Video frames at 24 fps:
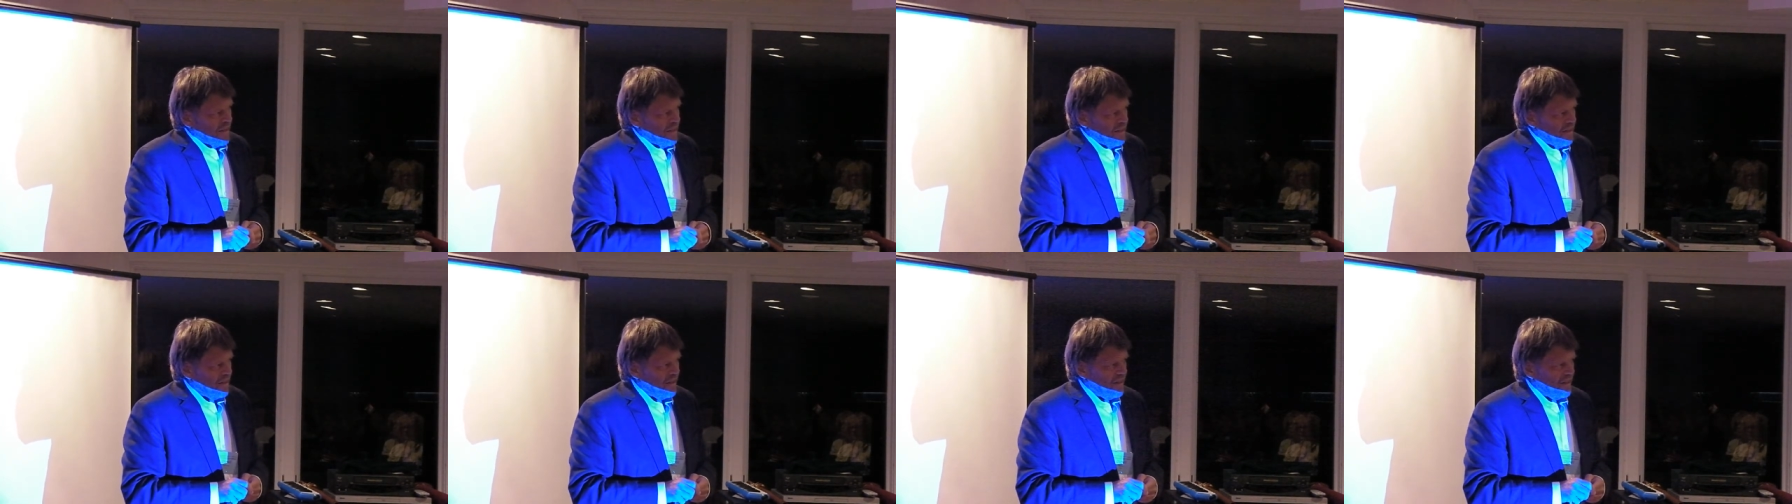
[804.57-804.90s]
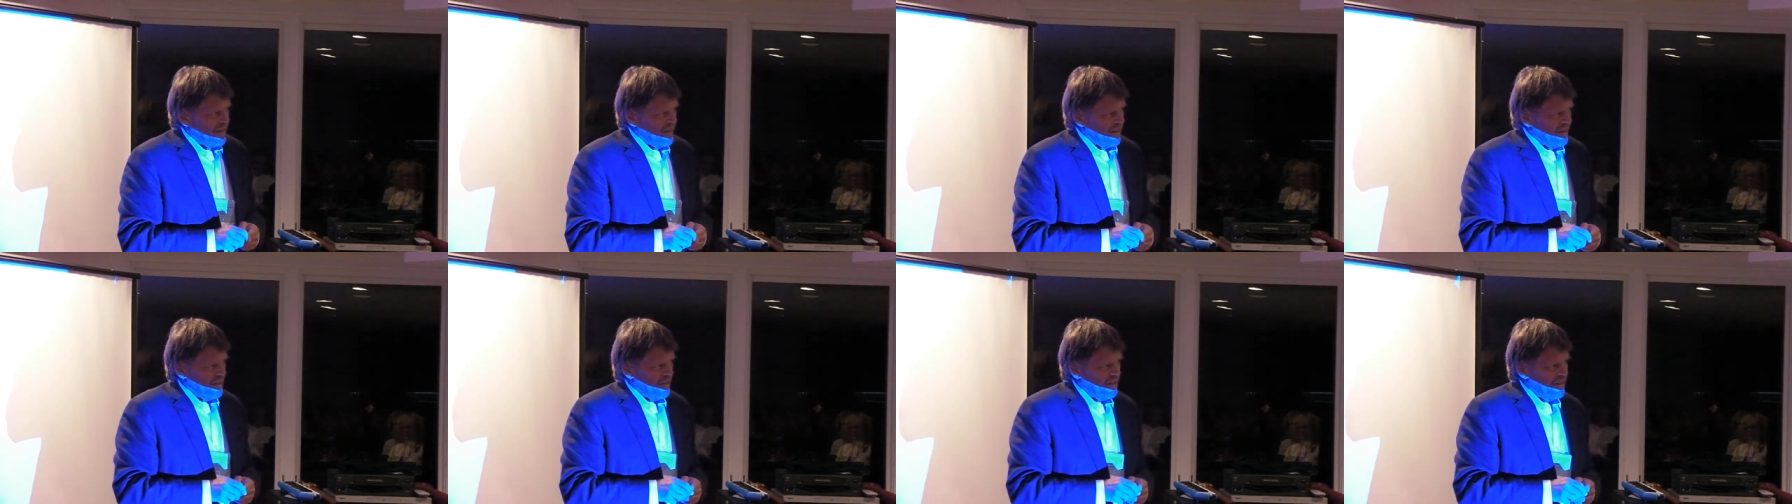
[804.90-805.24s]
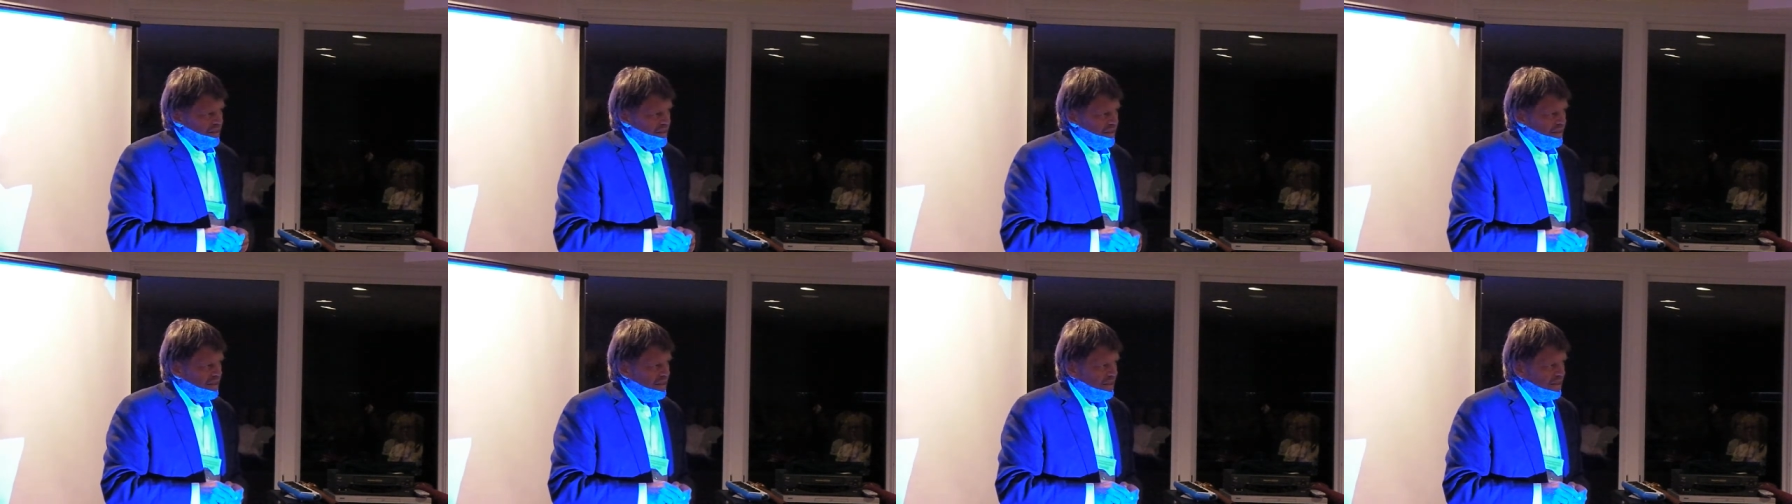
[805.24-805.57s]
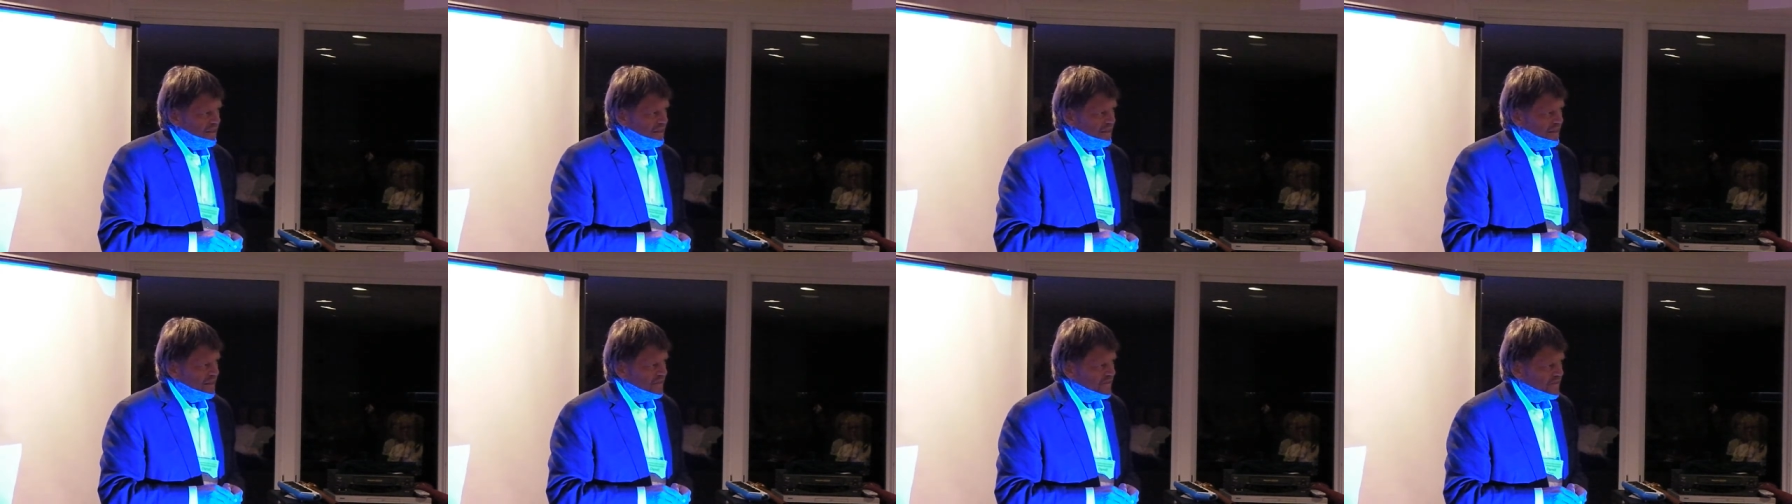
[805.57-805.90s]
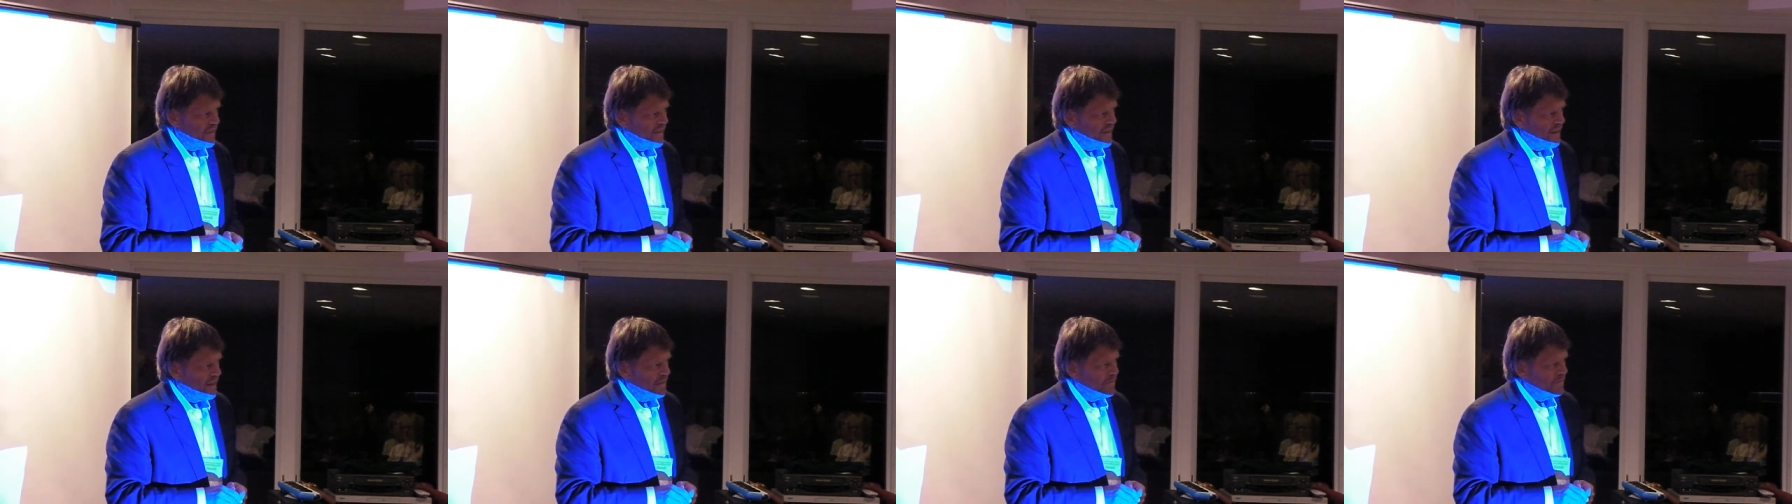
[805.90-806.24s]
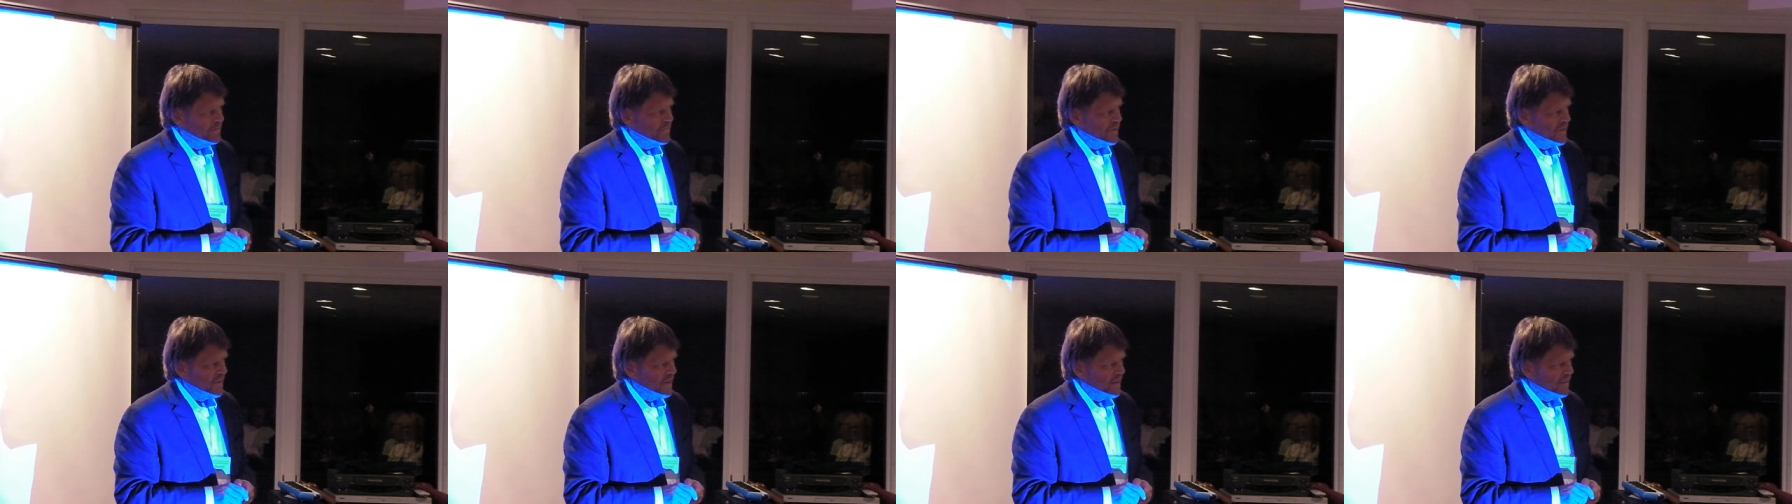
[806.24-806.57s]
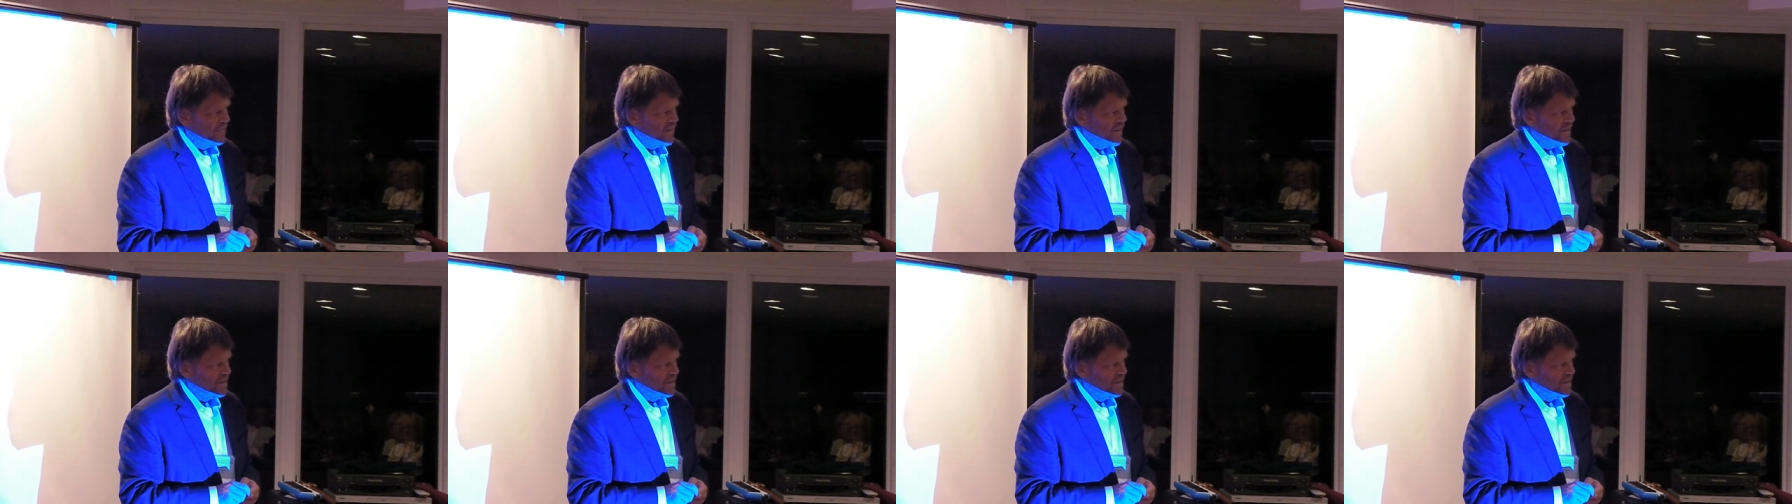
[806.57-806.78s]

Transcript: I've